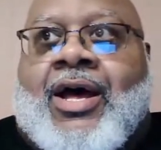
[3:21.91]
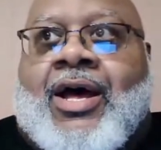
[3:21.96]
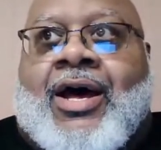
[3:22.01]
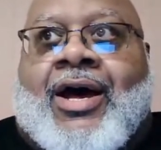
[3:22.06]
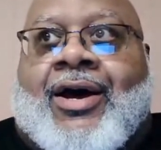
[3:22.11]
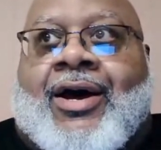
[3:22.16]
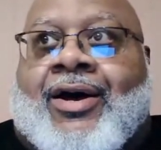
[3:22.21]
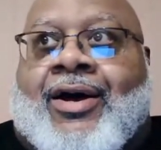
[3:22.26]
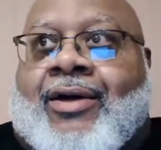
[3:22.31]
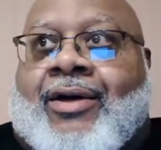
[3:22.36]

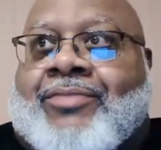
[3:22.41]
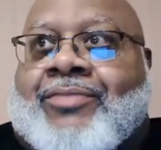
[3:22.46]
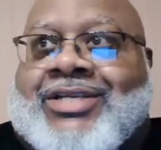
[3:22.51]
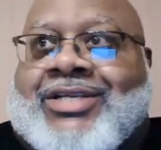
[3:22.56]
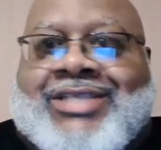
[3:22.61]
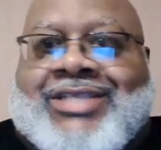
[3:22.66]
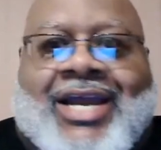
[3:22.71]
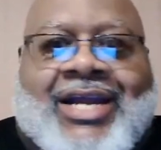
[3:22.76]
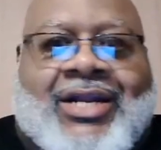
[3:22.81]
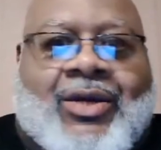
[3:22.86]
um, the
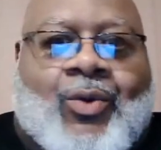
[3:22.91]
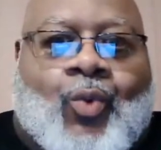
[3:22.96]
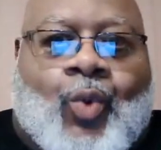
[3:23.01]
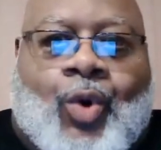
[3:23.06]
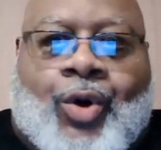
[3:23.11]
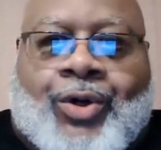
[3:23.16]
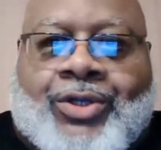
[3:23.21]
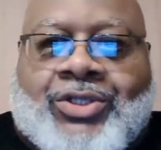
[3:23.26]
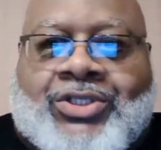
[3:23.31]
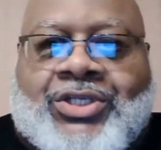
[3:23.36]
tainted
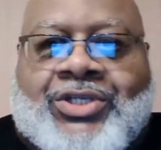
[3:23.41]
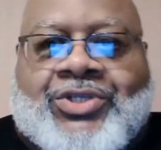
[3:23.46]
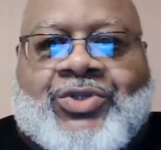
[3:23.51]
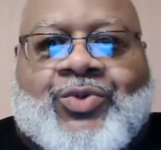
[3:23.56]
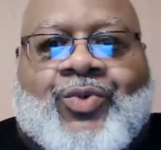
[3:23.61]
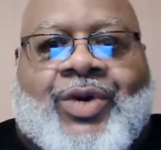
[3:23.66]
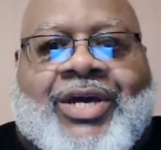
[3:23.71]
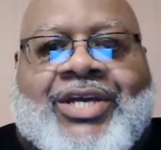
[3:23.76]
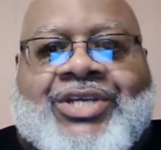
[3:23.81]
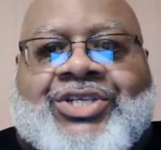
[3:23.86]
water
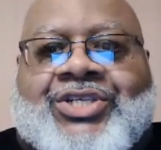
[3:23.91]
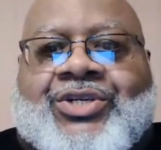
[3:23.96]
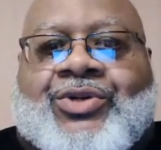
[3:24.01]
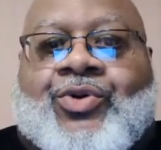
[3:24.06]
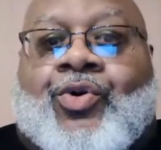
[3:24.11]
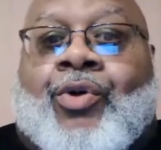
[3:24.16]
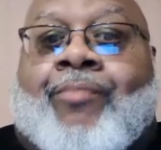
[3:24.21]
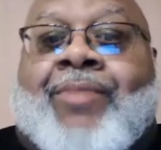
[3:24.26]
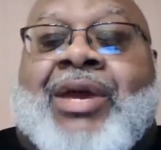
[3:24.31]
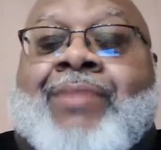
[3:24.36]
situation,
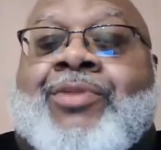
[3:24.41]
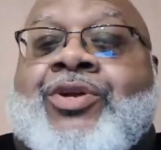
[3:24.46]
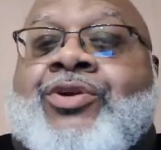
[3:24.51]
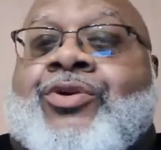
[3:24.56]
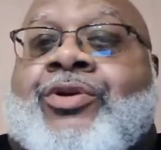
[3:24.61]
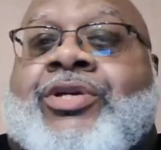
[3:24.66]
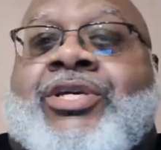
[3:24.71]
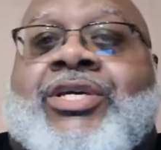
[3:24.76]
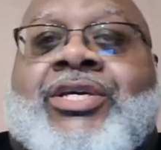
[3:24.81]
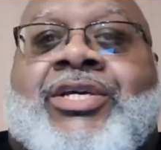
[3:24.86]
or maybe
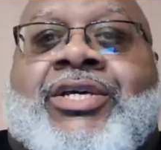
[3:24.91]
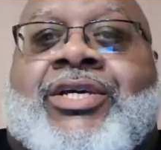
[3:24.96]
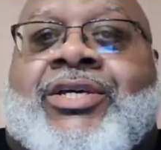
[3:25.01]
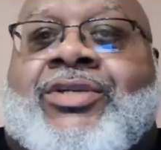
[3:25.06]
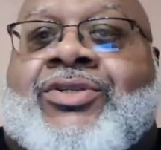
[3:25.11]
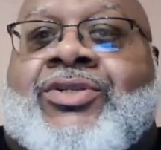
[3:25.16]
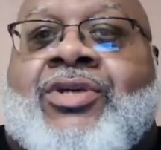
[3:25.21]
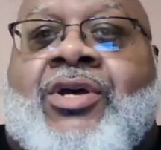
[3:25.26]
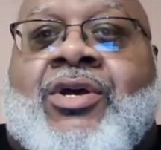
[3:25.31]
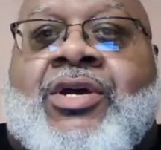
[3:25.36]
your
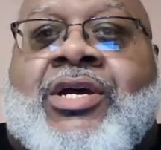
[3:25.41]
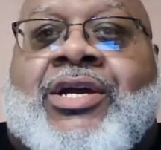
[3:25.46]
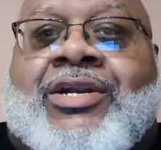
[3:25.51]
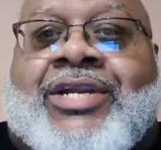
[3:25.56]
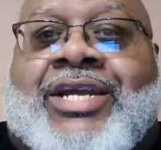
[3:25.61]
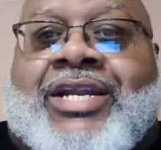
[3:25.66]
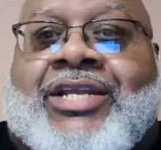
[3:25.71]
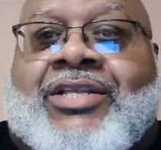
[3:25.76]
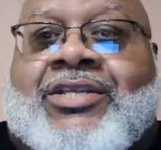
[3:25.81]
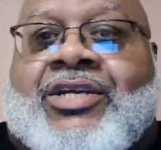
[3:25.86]
kids
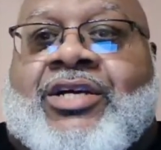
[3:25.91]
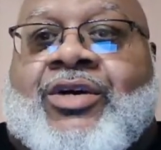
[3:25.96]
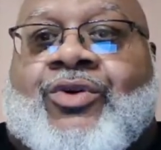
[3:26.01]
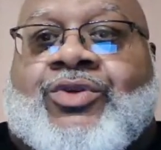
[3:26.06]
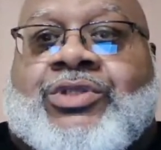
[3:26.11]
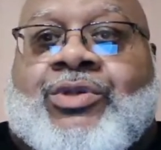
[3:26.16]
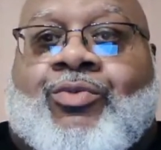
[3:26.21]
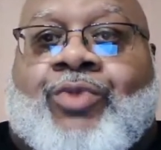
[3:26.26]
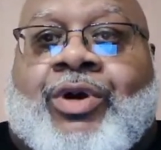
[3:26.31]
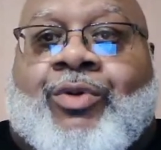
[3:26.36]
needed to go
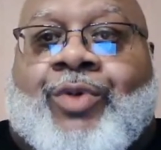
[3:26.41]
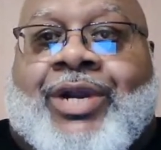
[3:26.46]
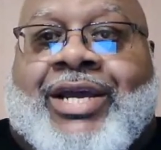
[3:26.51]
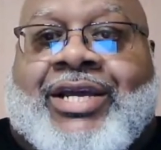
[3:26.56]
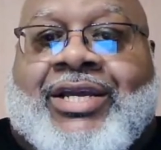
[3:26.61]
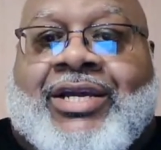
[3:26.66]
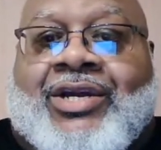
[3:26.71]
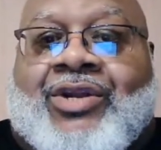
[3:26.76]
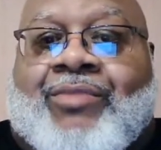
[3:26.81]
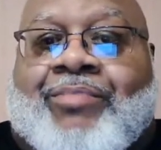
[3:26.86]
somewhere where they
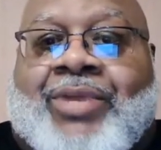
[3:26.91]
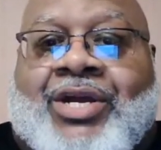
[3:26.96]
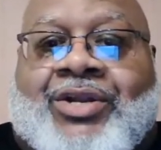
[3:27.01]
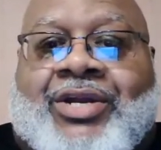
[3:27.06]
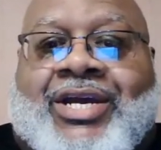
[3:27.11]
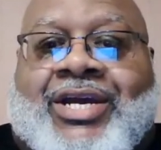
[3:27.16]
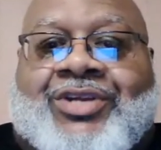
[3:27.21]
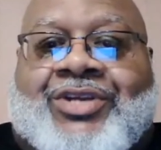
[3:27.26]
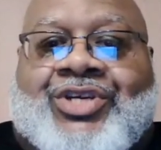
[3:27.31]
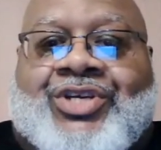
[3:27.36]
can get a better
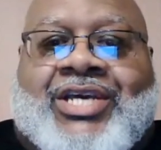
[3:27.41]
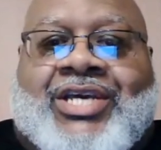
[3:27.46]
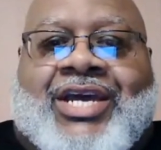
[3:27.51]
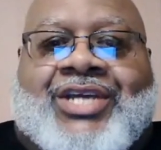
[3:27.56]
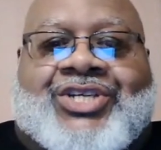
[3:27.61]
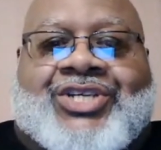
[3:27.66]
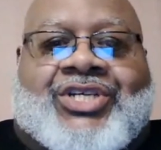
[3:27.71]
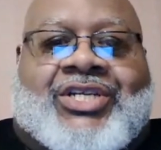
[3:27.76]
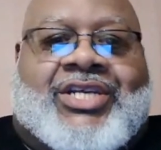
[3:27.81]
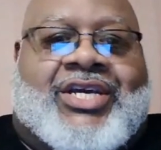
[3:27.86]

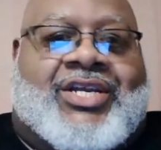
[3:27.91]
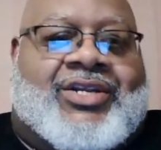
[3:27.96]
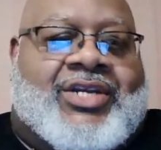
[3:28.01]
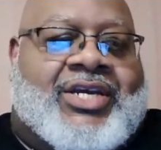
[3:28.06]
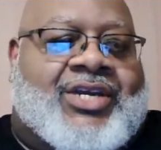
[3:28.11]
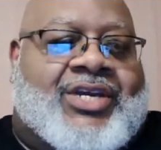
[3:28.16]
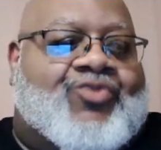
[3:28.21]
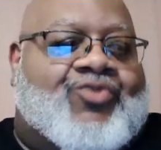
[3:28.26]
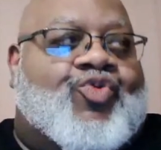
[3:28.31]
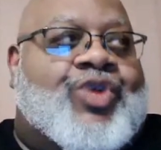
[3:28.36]
education in,
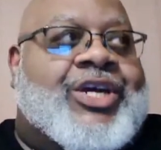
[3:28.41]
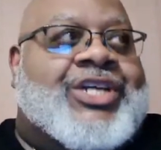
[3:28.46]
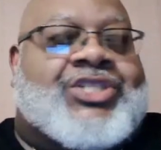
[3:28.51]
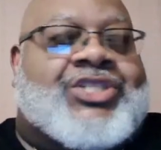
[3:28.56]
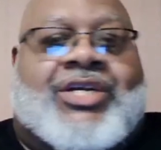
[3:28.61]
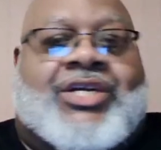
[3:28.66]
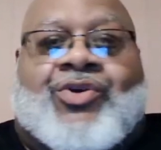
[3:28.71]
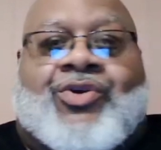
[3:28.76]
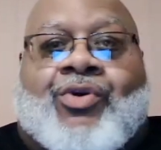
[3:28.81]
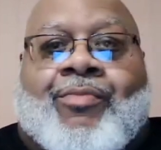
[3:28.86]
in
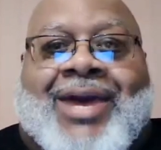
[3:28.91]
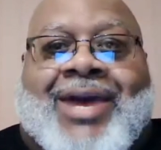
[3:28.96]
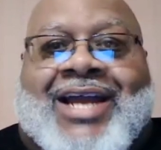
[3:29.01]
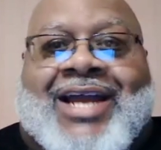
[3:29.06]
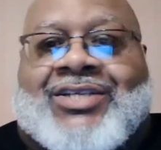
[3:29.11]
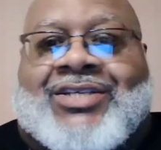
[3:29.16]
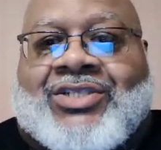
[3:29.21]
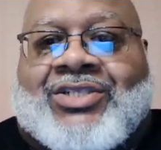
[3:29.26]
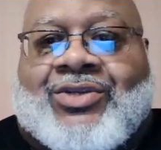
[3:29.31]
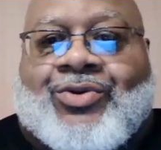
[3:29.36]
Ridgeland or
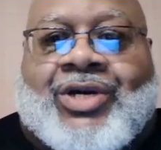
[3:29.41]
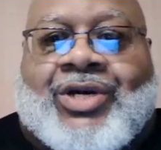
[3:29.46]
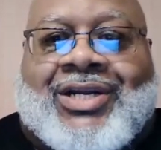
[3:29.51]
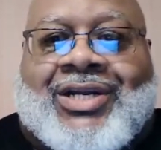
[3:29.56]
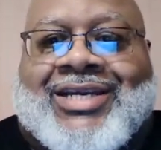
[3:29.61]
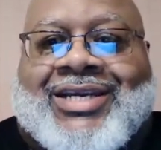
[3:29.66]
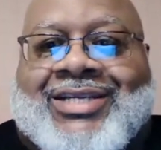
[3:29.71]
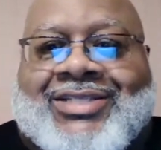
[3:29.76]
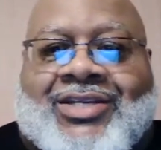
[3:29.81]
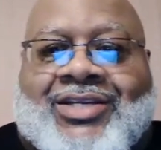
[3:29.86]
Madison or
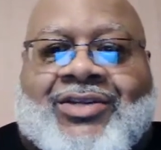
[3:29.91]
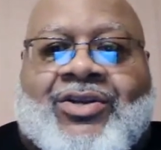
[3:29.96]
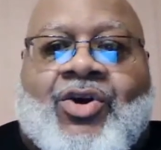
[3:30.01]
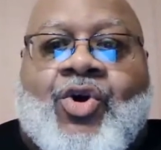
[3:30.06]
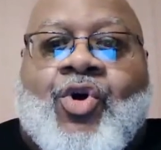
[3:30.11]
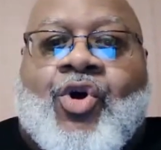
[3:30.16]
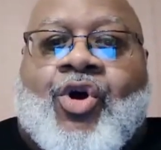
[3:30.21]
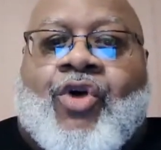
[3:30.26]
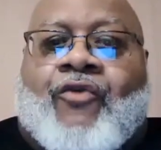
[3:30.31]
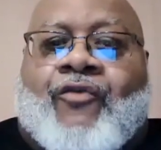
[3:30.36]
Clinton
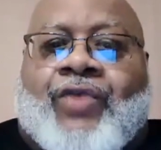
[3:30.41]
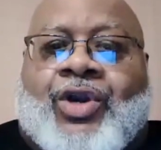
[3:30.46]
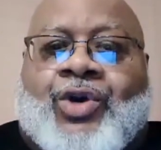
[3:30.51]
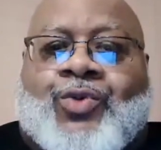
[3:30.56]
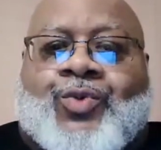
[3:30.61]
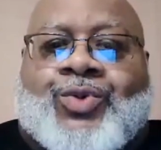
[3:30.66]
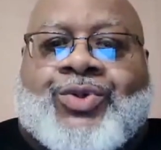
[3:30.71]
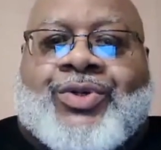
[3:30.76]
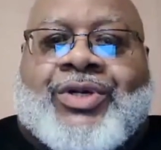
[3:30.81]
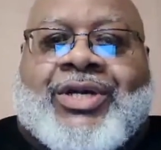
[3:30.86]
or
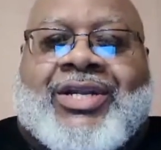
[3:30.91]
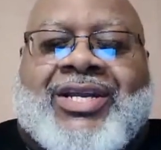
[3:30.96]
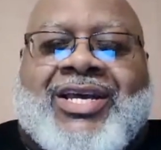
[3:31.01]
Flowood.